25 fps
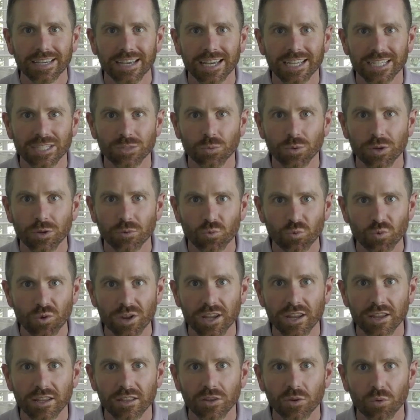as we
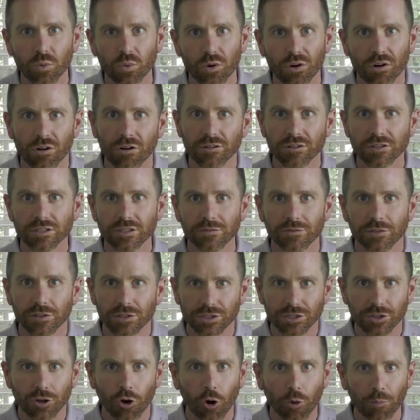read the words of the
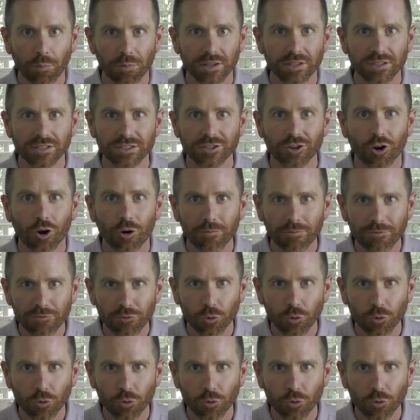psalmist. Psalm